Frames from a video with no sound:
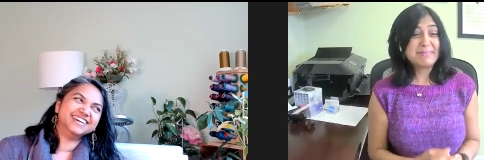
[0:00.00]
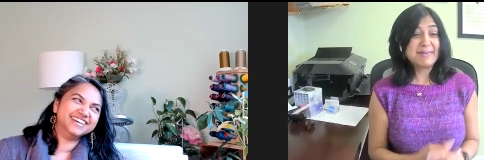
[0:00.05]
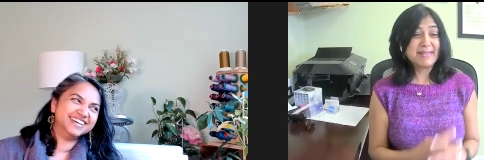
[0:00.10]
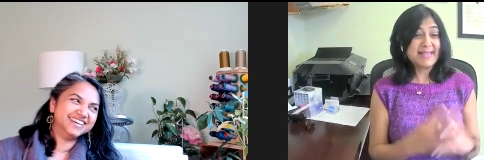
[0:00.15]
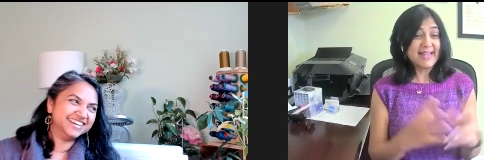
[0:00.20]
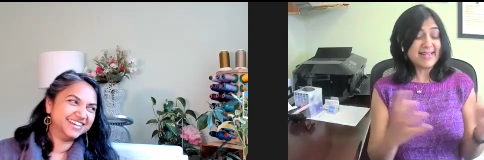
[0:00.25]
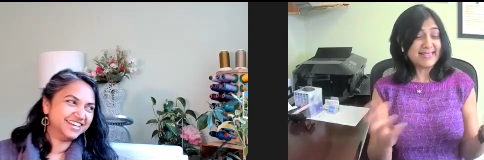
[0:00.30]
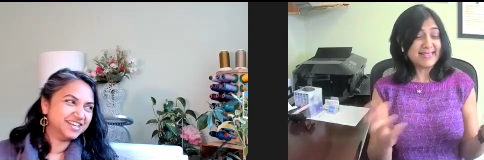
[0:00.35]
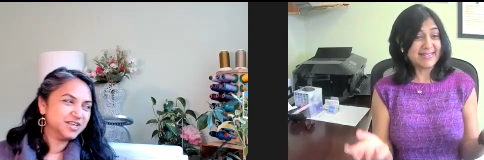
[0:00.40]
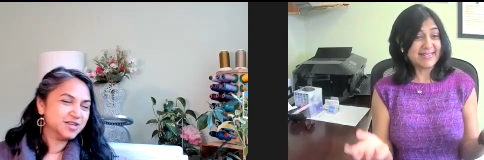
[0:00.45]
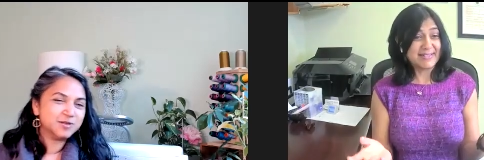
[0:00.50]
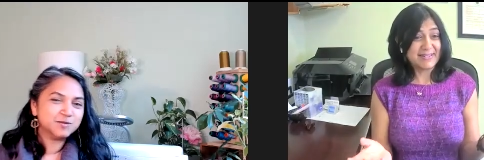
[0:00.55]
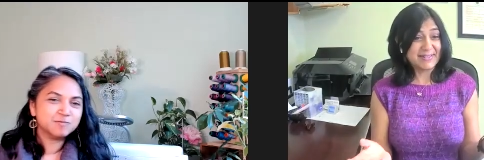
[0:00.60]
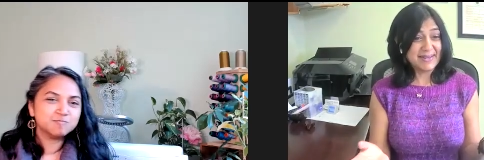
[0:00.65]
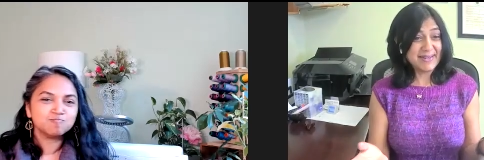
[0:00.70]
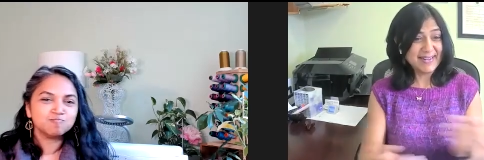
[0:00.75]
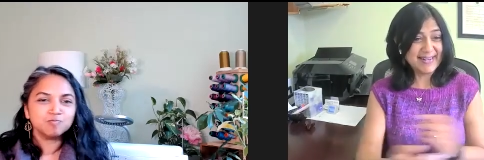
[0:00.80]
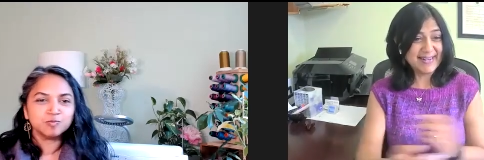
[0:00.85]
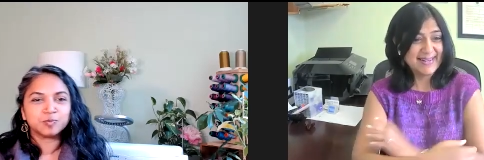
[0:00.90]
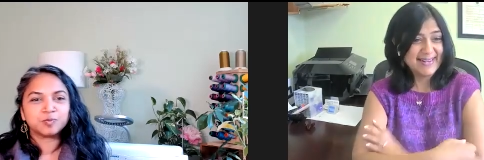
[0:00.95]
Speaker 1: but that's
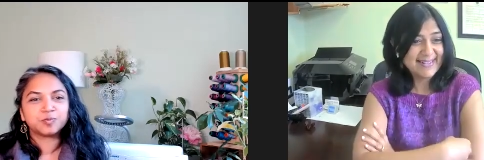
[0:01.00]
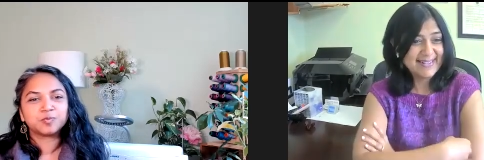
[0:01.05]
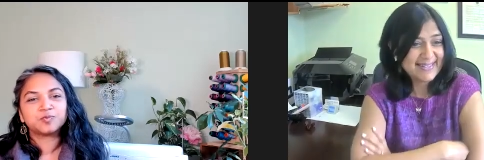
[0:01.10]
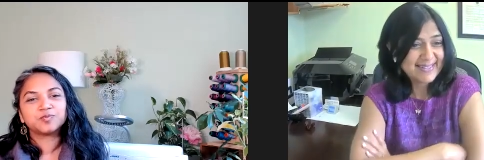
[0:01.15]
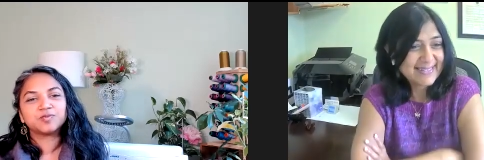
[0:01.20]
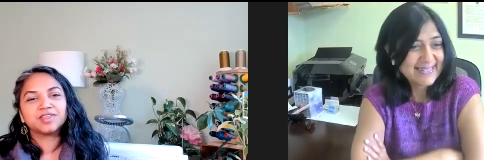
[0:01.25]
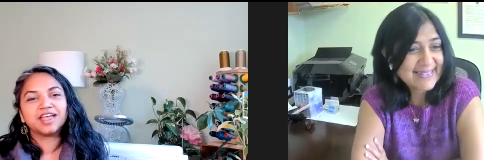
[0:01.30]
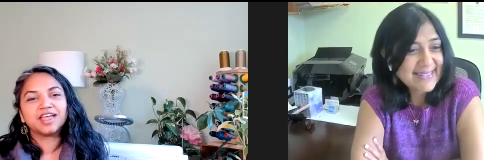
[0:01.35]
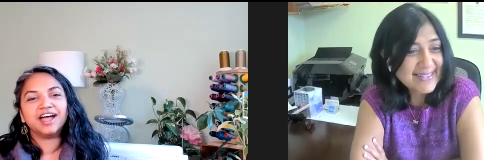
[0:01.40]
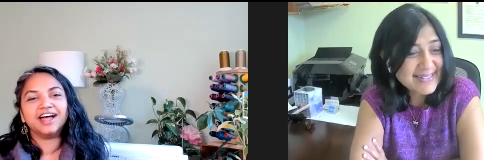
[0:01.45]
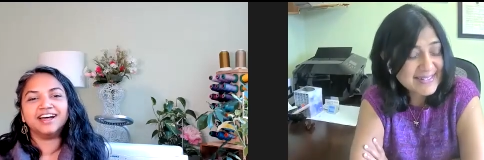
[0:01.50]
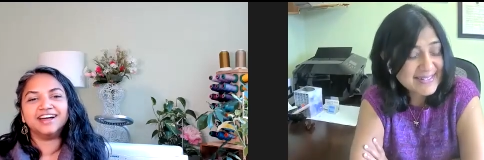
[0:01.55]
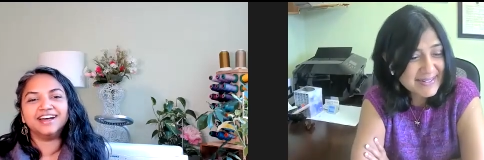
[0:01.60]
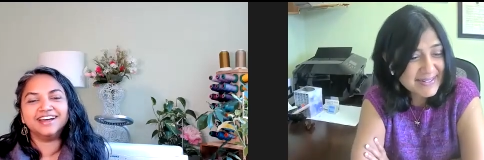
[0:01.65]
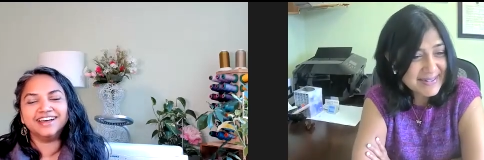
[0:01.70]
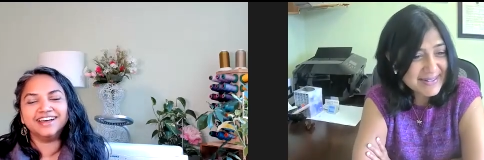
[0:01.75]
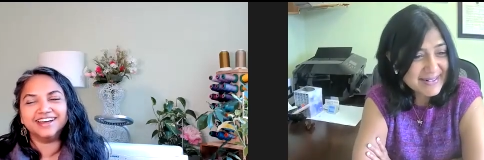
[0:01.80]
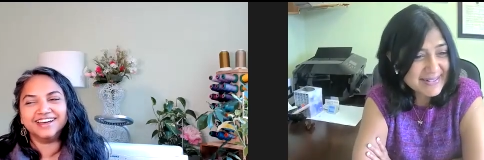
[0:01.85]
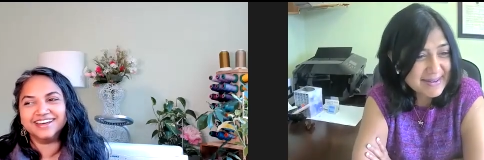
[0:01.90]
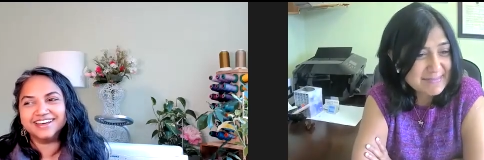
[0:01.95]
good that's
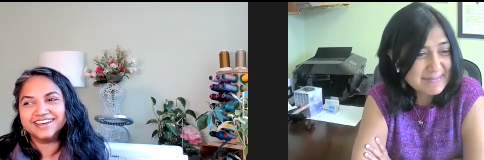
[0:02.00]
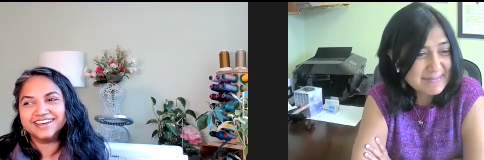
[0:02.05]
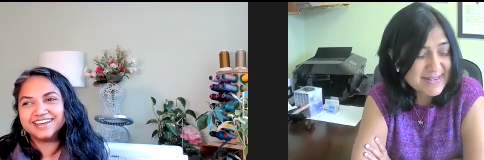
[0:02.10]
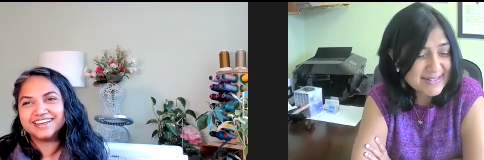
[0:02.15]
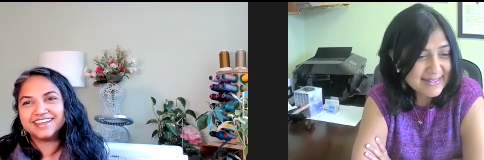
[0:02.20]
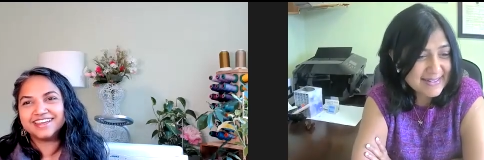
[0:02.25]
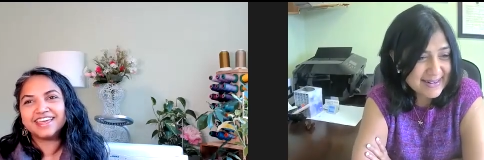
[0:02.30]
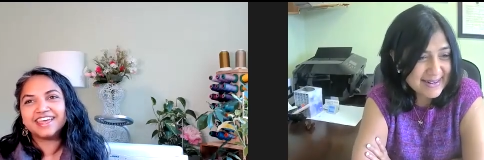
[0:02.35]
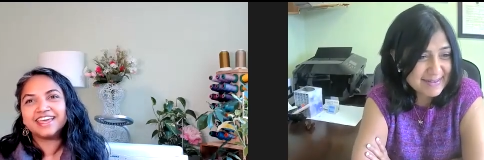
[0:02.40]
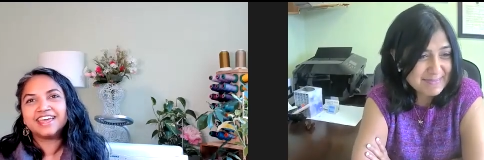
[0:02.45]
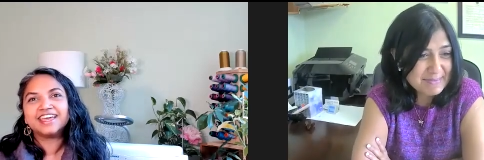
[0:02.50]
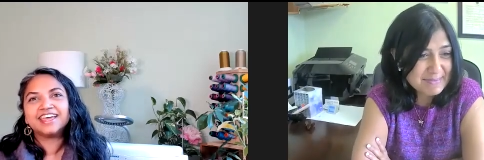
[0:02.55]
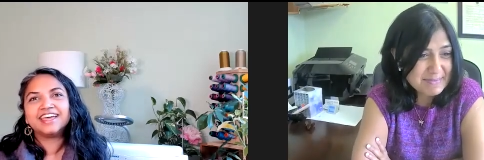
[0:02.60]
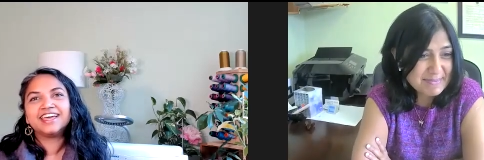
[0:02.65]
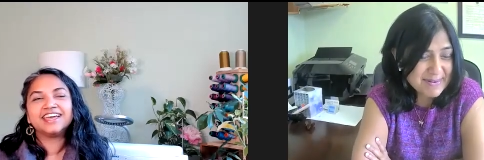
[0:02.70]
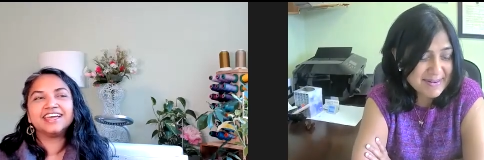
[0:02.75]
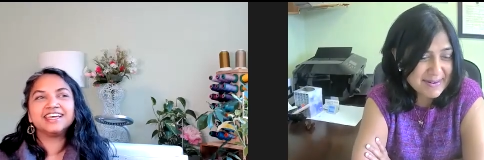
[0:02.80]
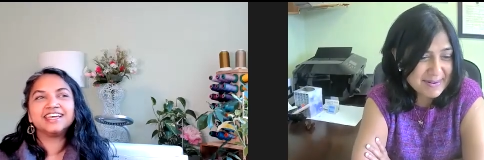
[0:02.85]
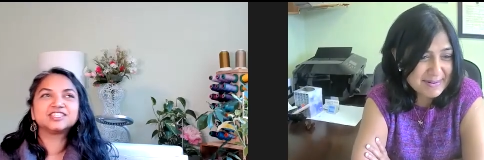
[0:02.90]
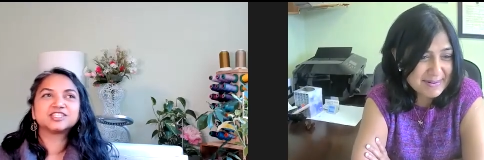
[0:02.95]
good that means a lot of
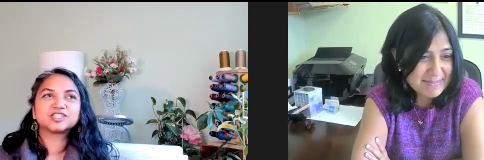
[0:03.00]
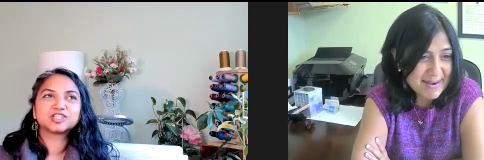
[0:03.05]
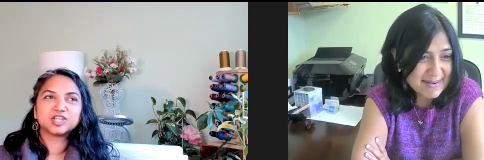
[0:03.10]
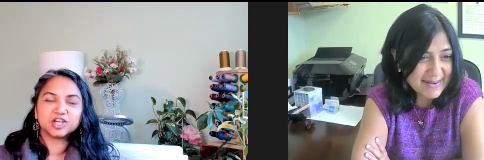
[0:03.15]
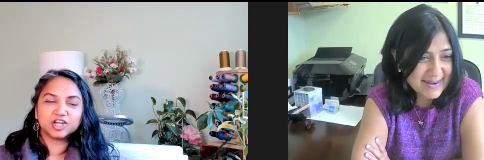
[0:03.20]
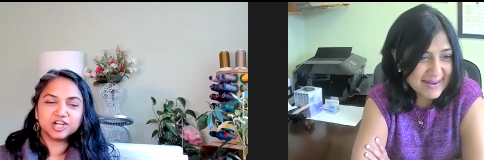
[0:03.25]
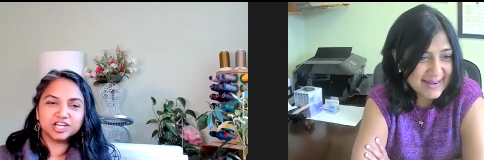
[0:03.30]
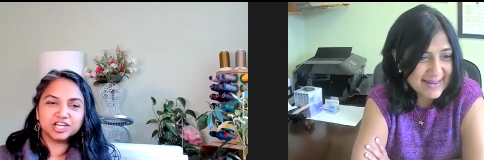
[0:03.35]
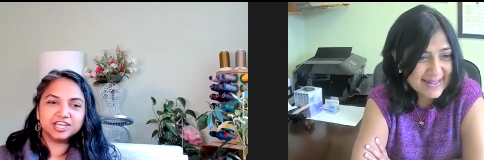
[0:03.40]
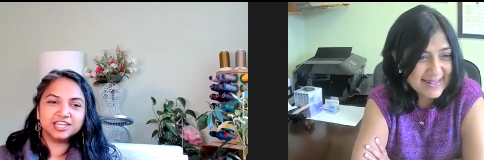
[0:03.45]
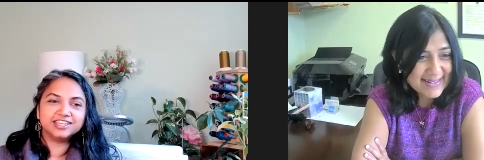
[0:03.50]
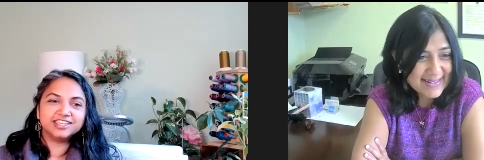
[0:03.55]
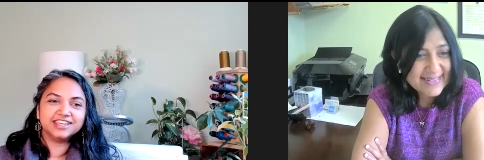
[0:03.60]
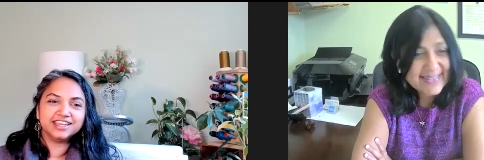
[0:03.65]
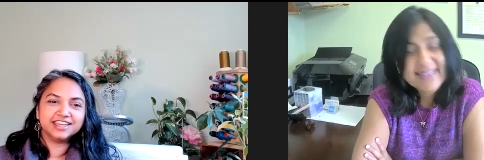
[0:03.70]
people know about it